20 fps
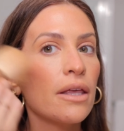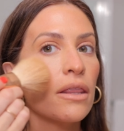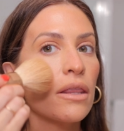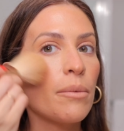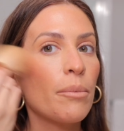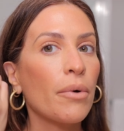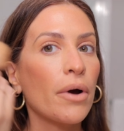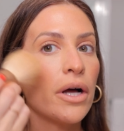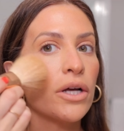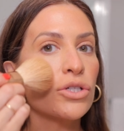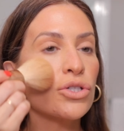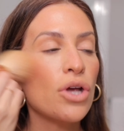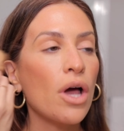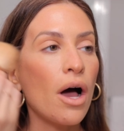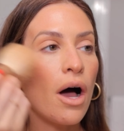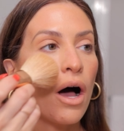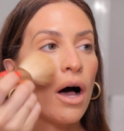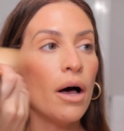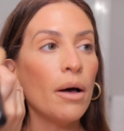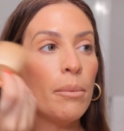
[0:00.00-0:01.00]
the brush
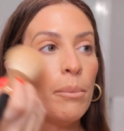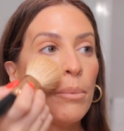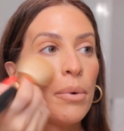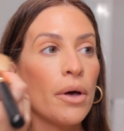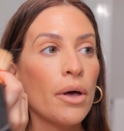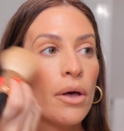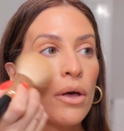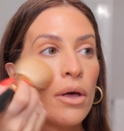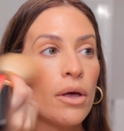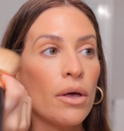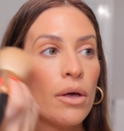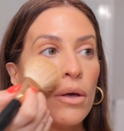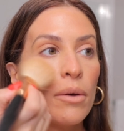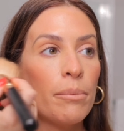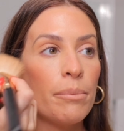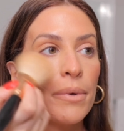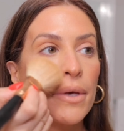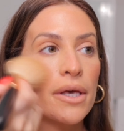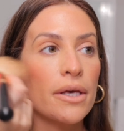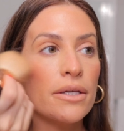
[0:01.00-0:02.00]
up
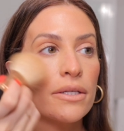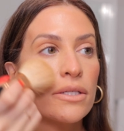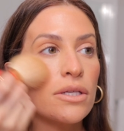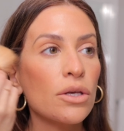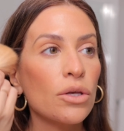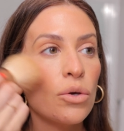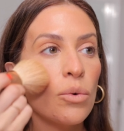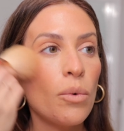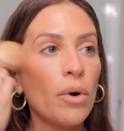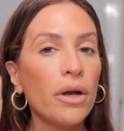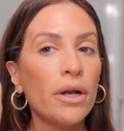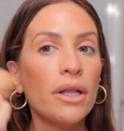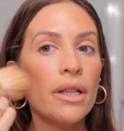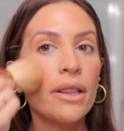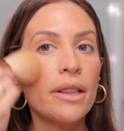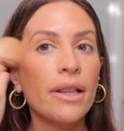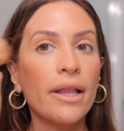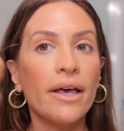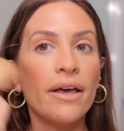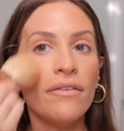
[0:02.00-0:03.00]
because you wanna
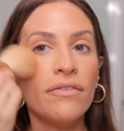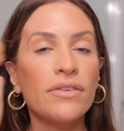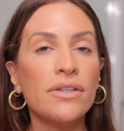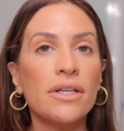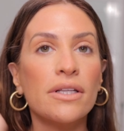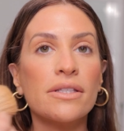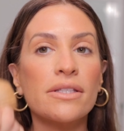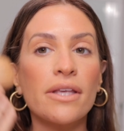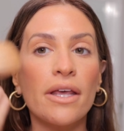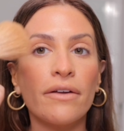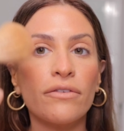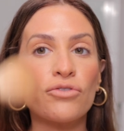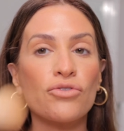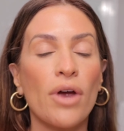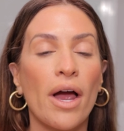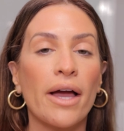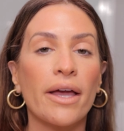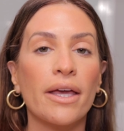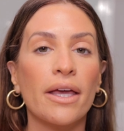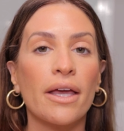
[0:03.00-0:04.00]
lift instead of
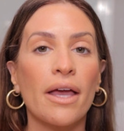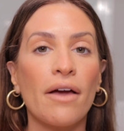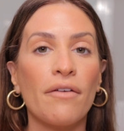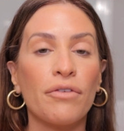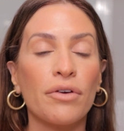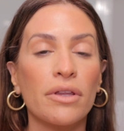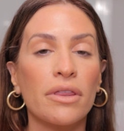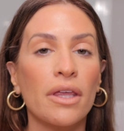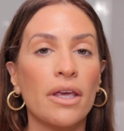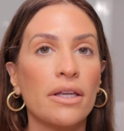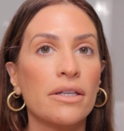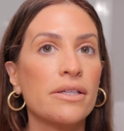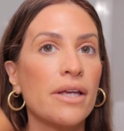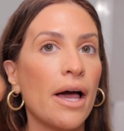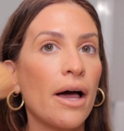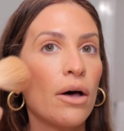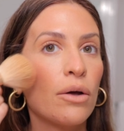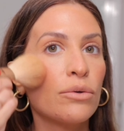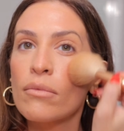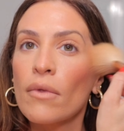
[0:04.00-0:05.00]
dragging everything
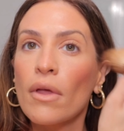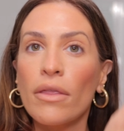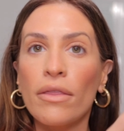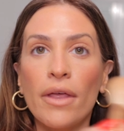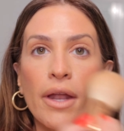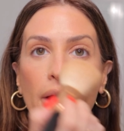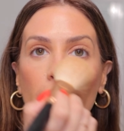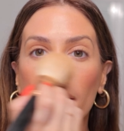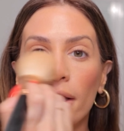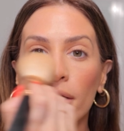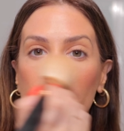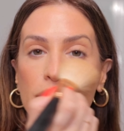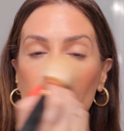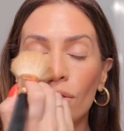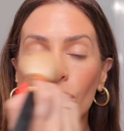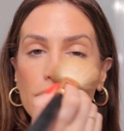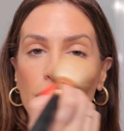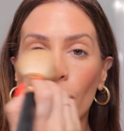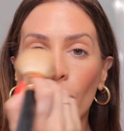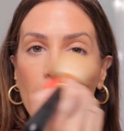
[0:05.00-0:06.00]
down. And then I like to
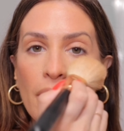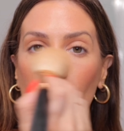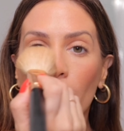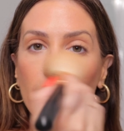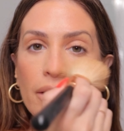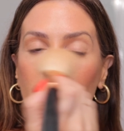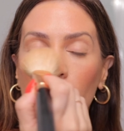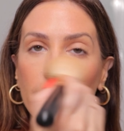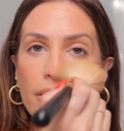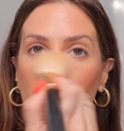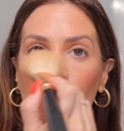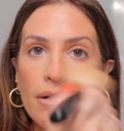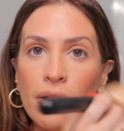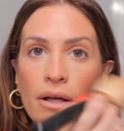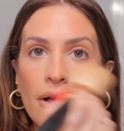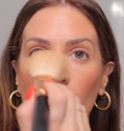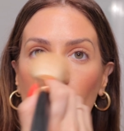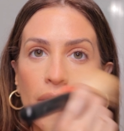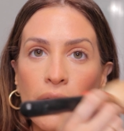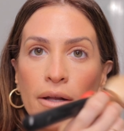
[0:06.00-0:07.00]
do a little
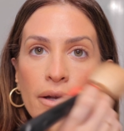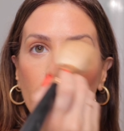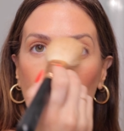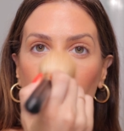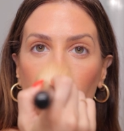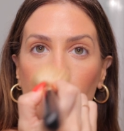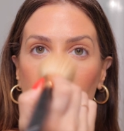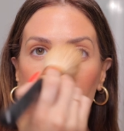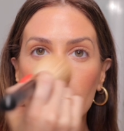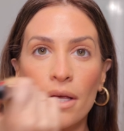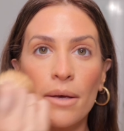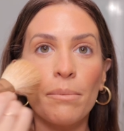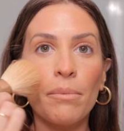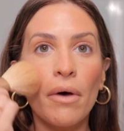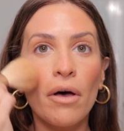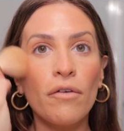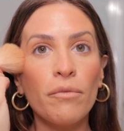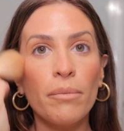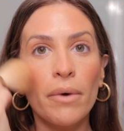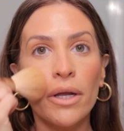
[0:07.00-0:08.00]
on the
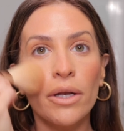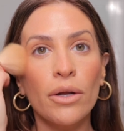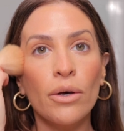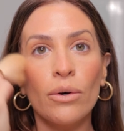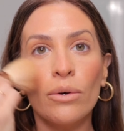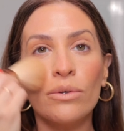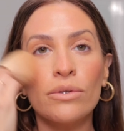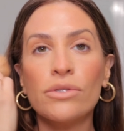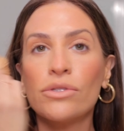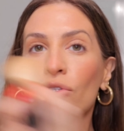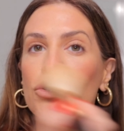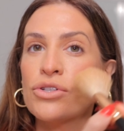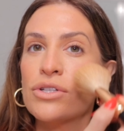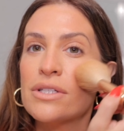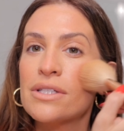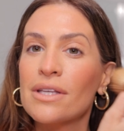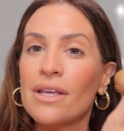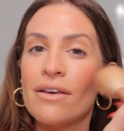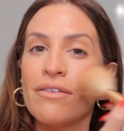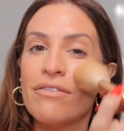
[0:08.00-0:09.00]
tip of my nose to
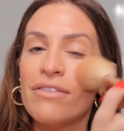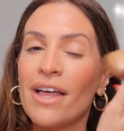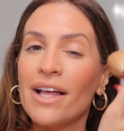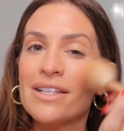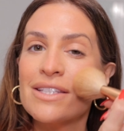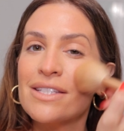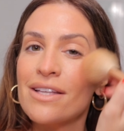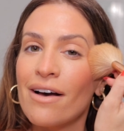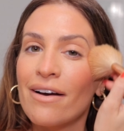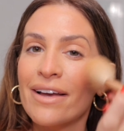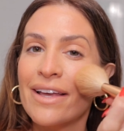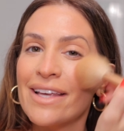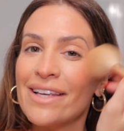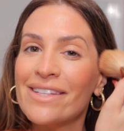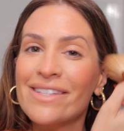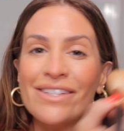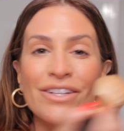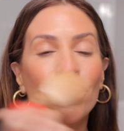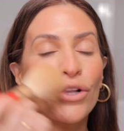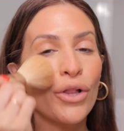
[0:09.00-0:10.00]
just give that
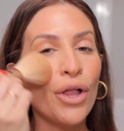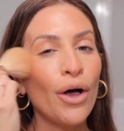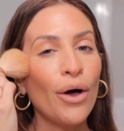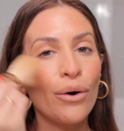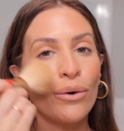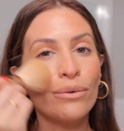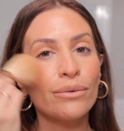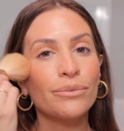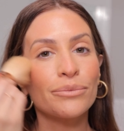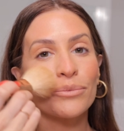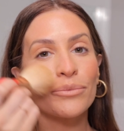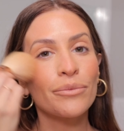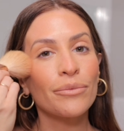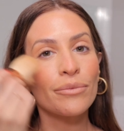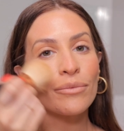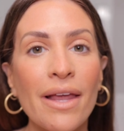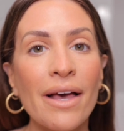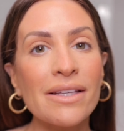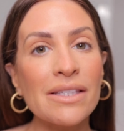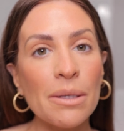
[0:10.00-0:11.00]
sun-kissed glow.
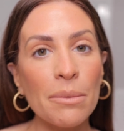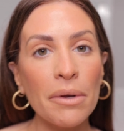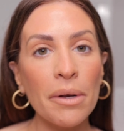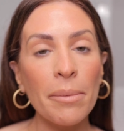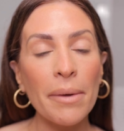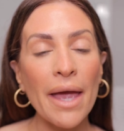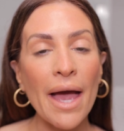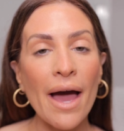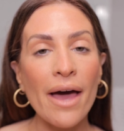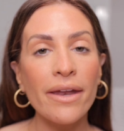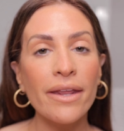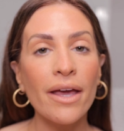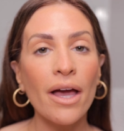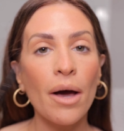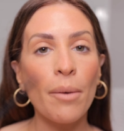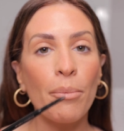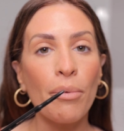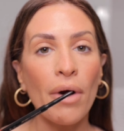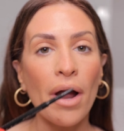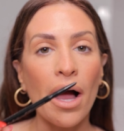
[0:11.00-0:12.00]
Next, I'm gonna be adding
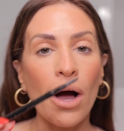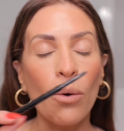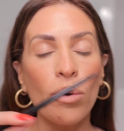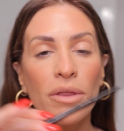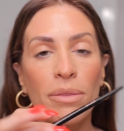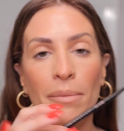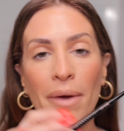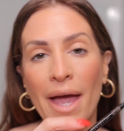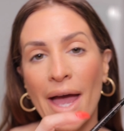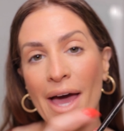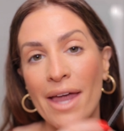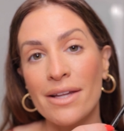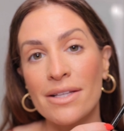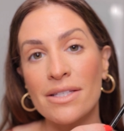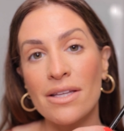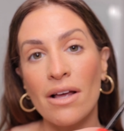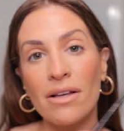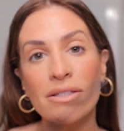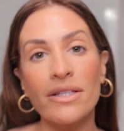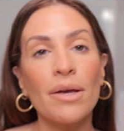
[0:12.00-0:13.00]
a brow with my
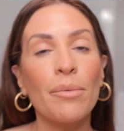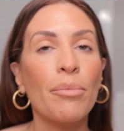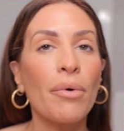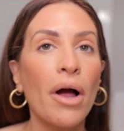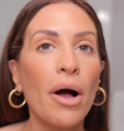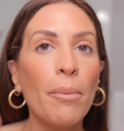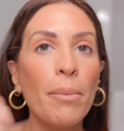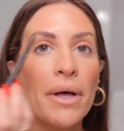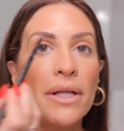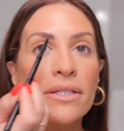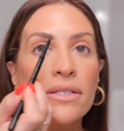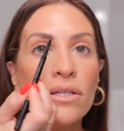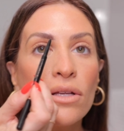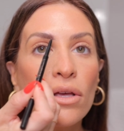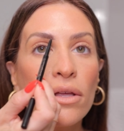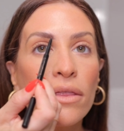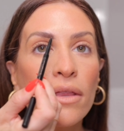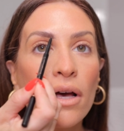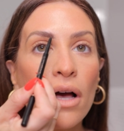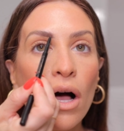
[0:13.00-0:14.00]
Anastasia brow
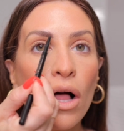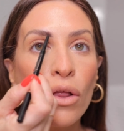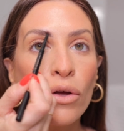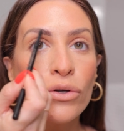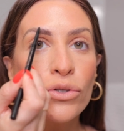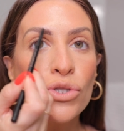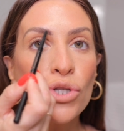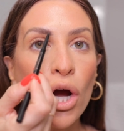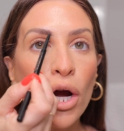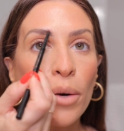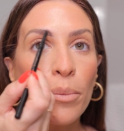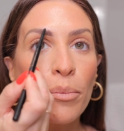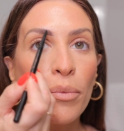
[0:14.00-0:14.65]
pencil in the color dark